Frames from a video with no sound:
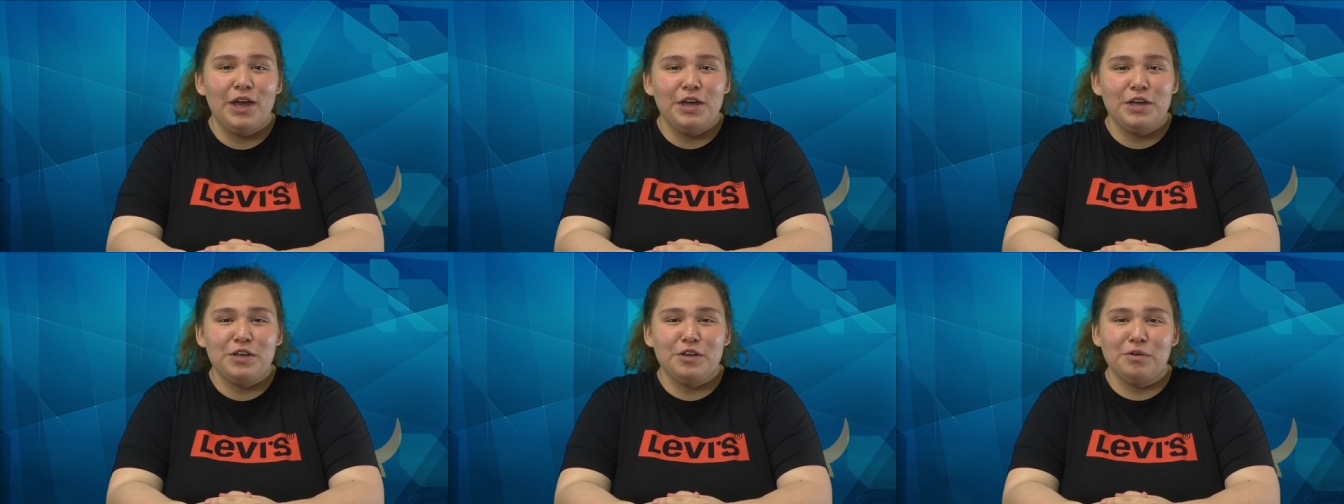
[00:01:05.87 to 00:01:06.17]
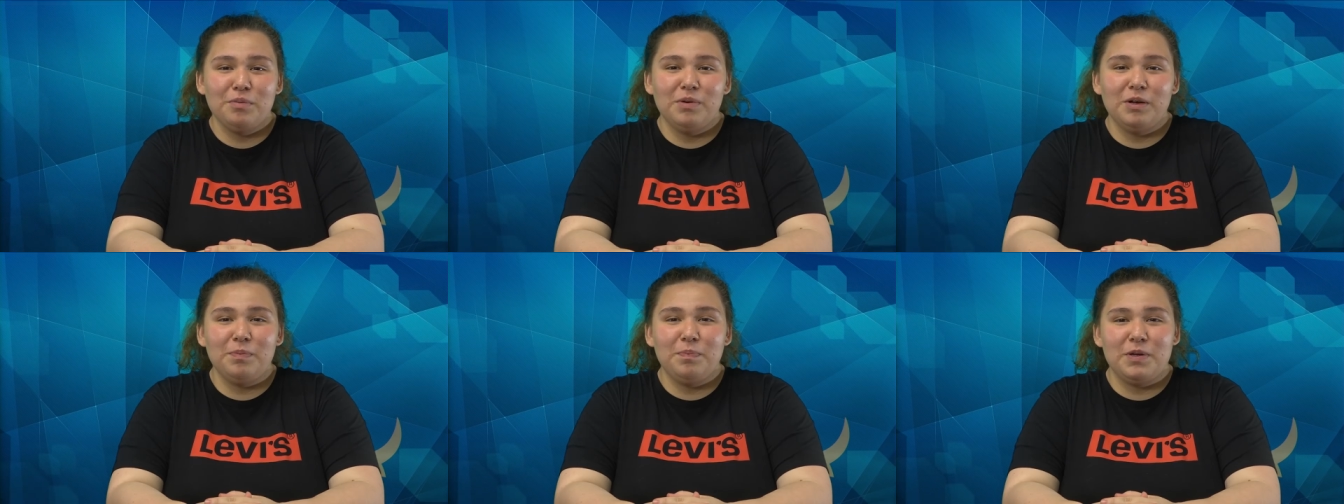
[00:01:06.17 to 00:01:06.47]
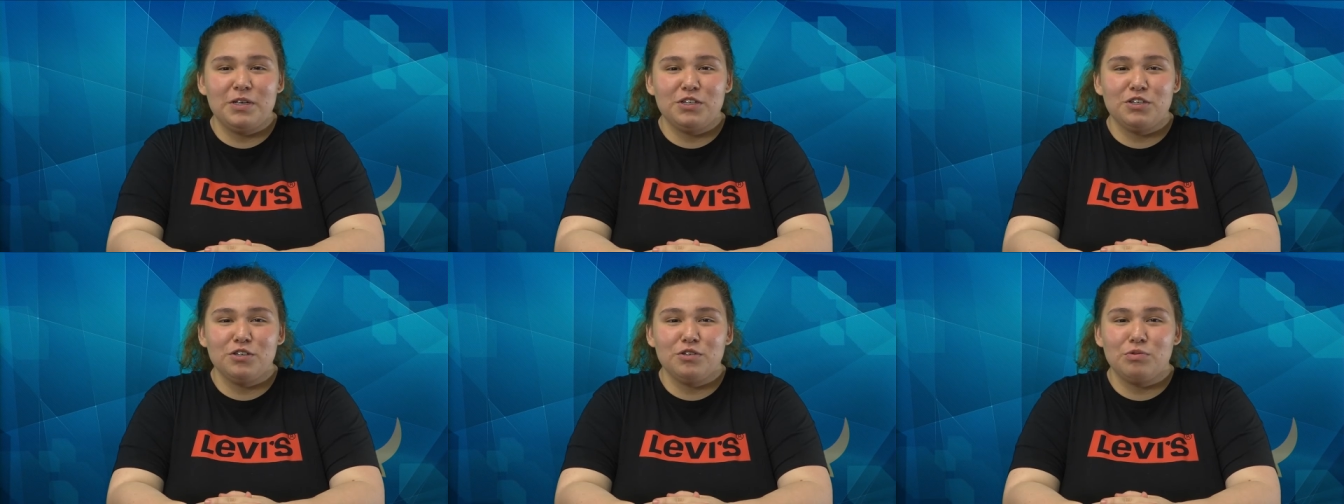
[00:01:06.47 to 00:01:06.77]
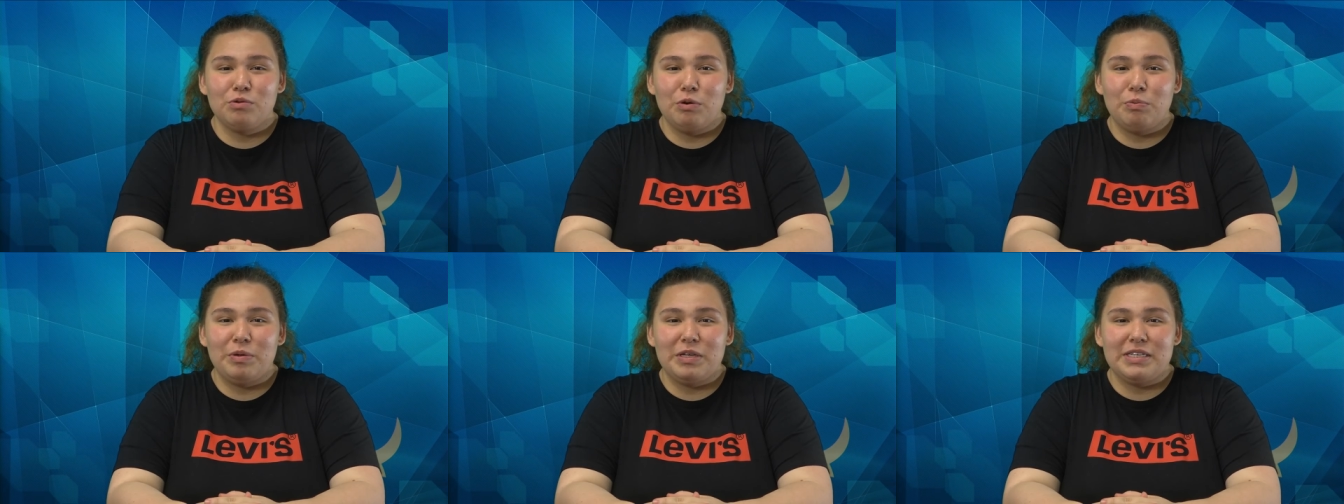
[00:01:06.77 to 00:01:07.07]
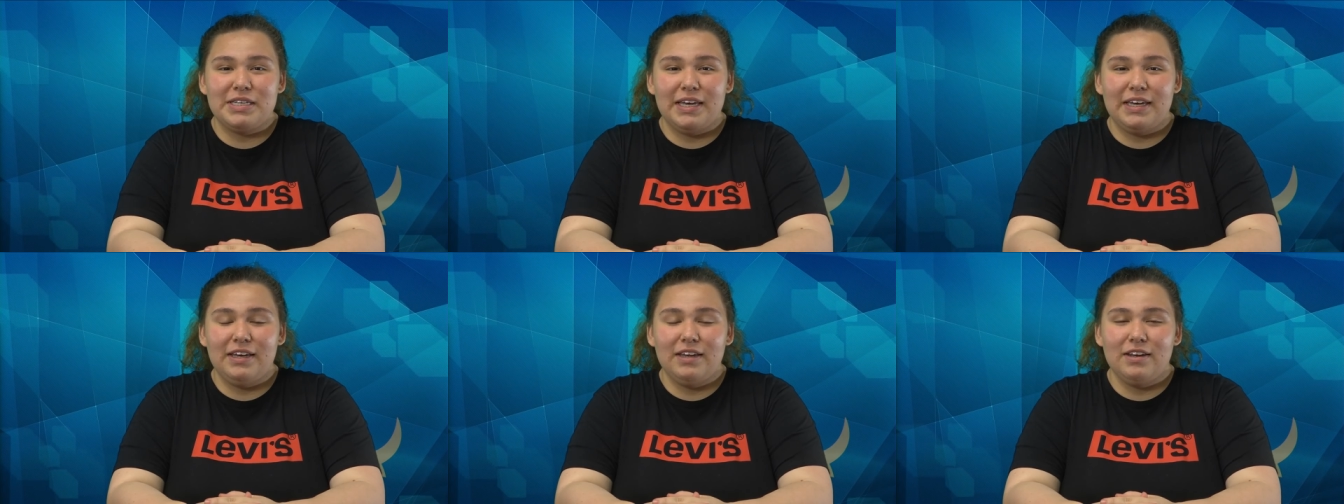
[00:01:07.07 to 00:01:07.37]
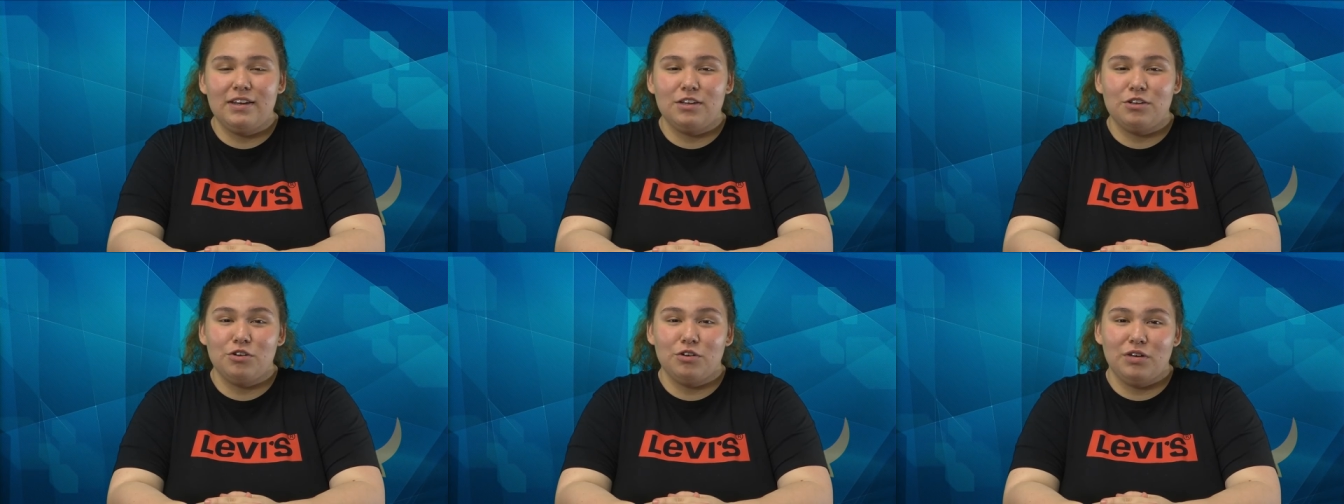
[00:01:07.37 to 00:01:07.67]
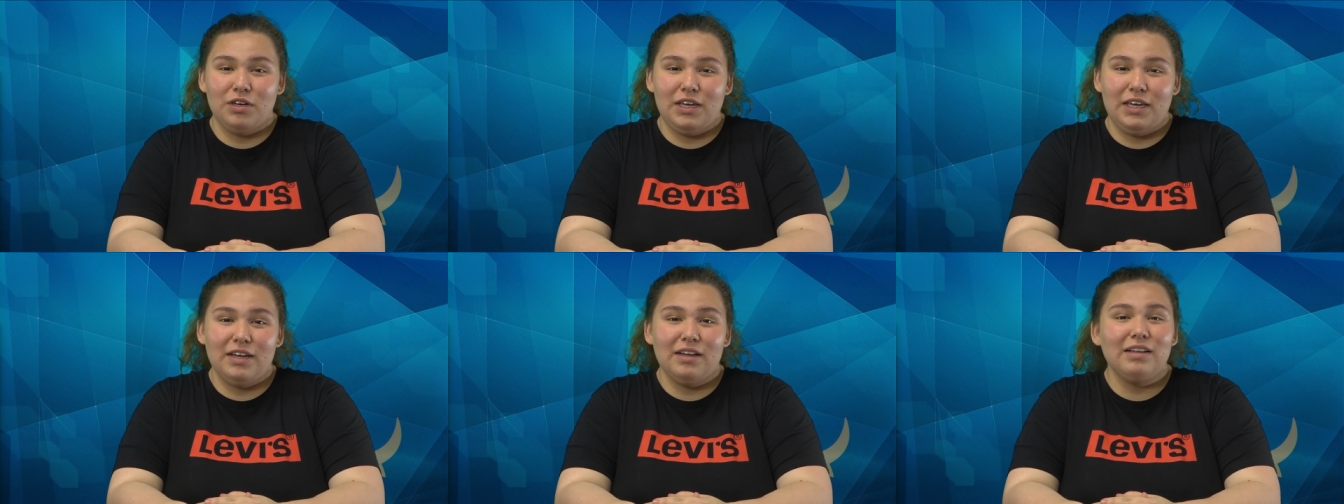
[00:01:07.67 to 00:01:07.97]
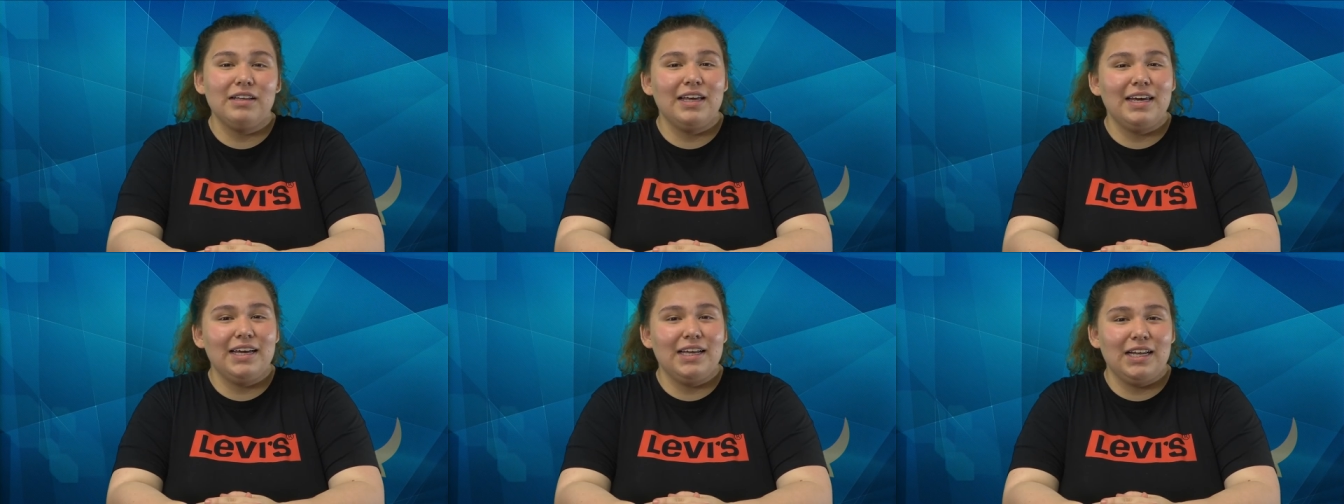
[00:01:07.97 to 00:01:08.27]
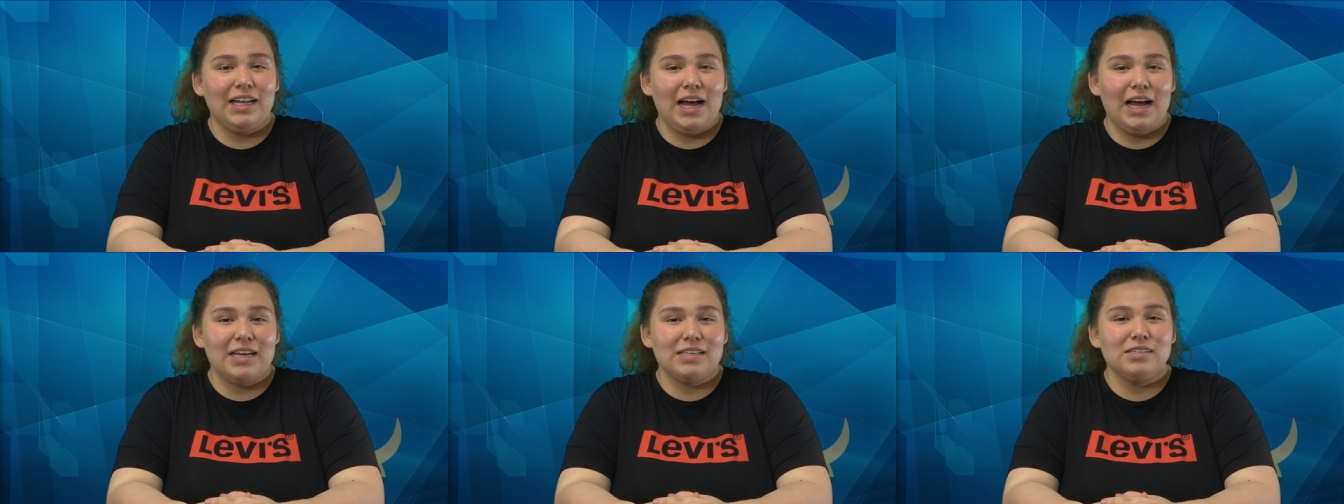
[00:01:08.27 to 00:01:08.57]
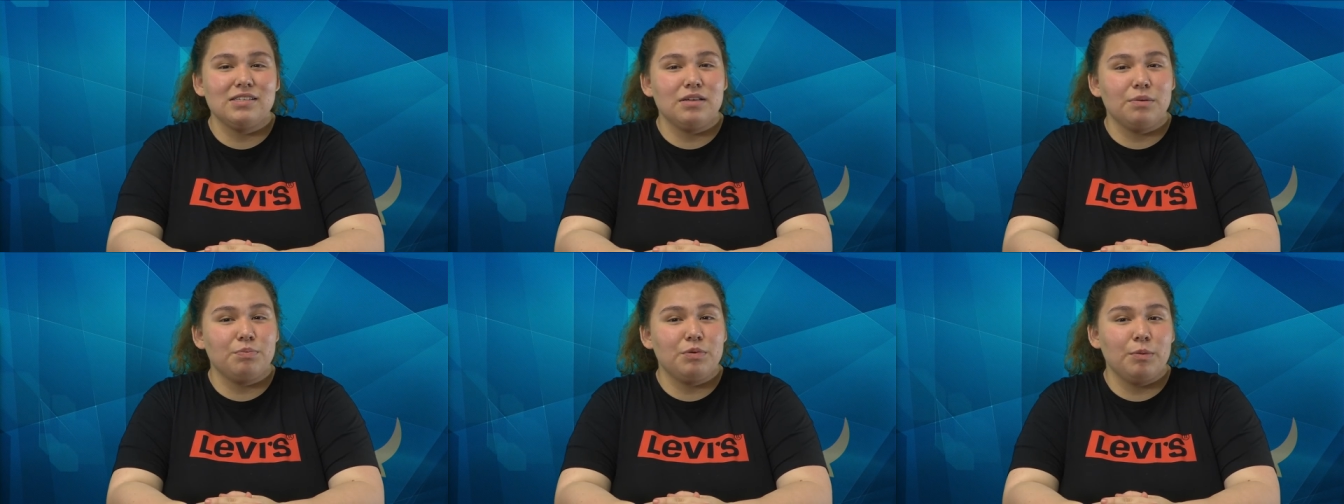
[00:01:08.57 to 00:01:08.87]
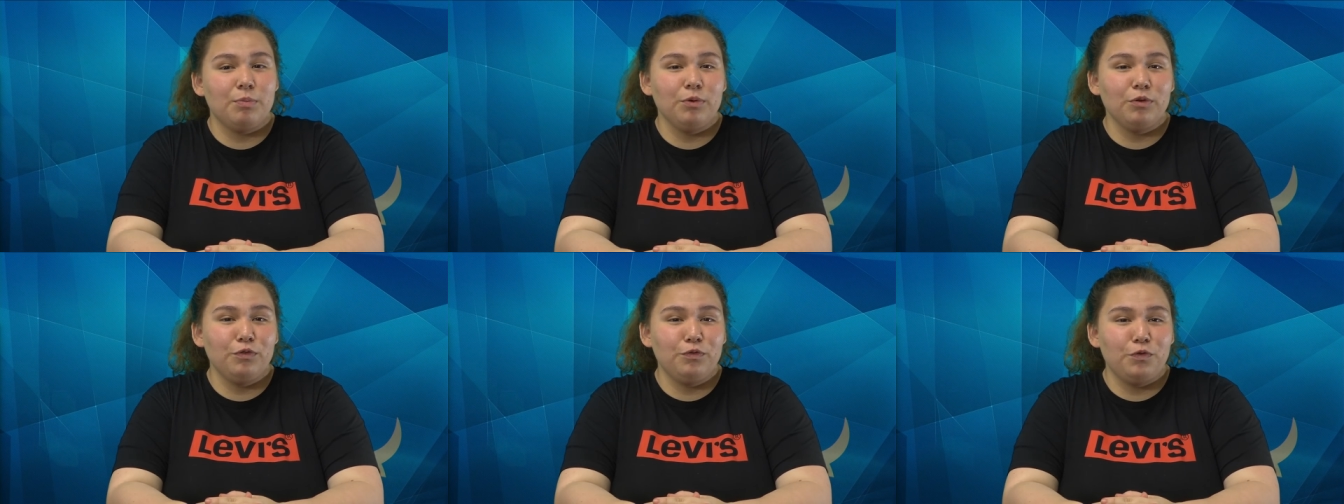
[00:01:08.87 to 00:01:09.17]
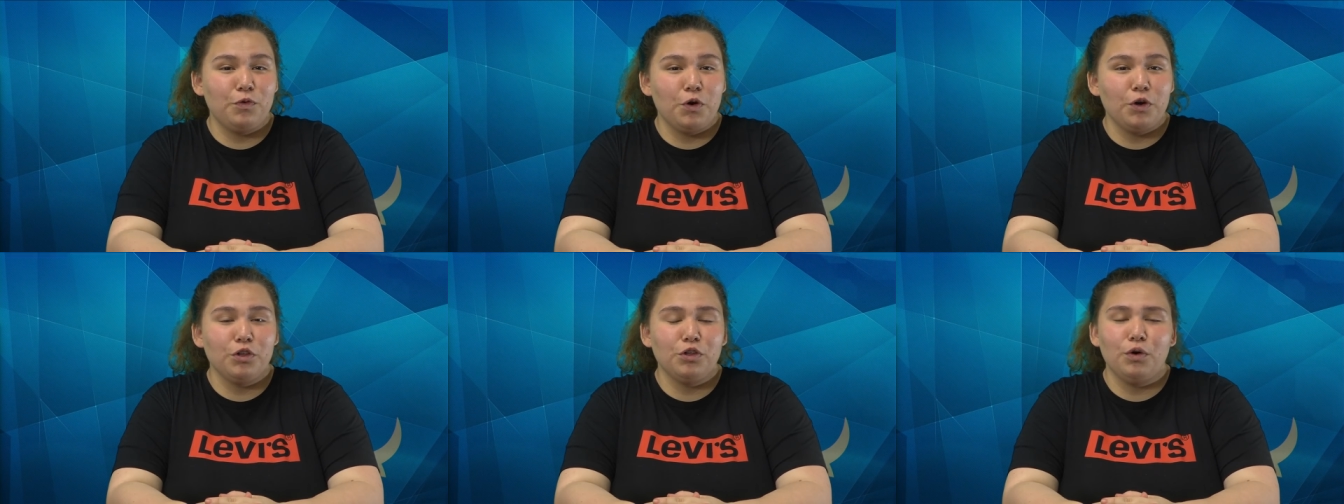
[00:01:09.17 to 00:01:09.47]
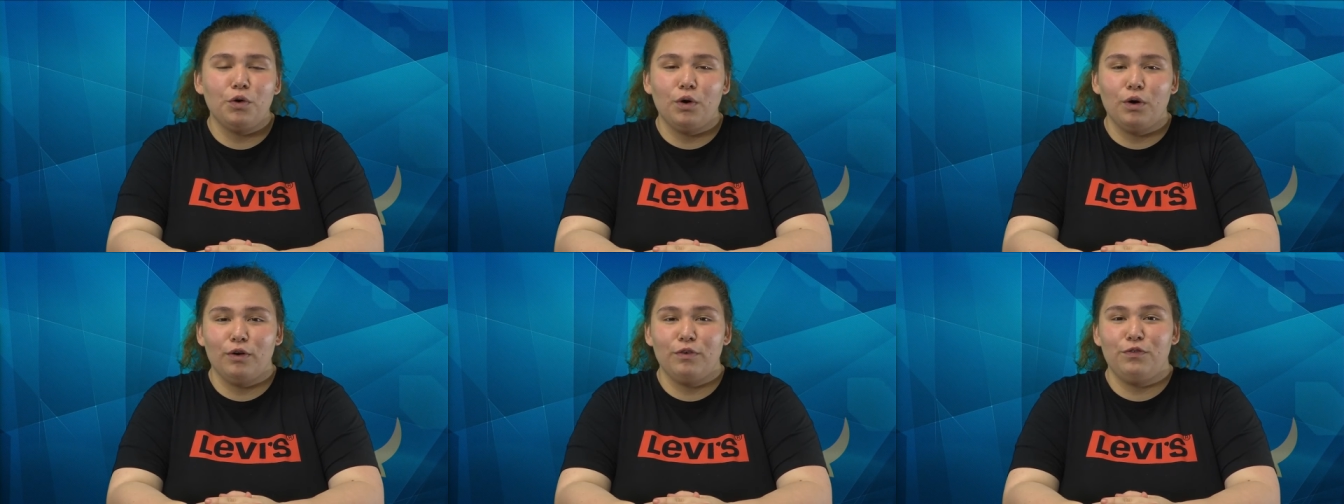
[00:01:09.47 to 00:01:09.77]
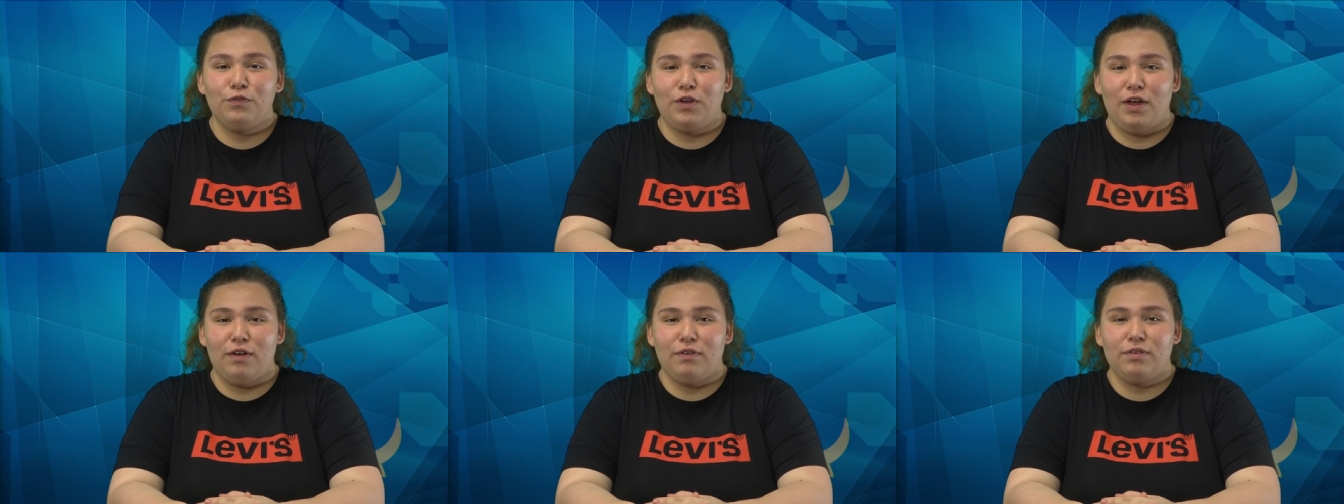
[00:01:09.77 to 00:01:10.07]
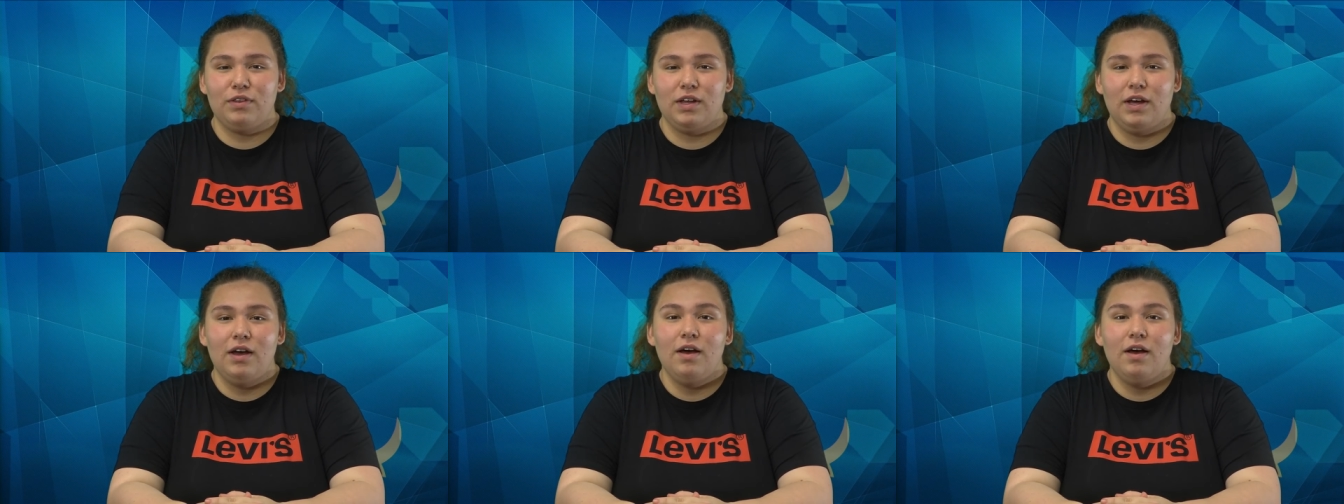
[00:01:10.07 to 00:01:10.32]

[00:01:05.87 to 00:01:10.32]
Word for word: Yearbook pictures will be taken in your ELA class September 4th or 5th.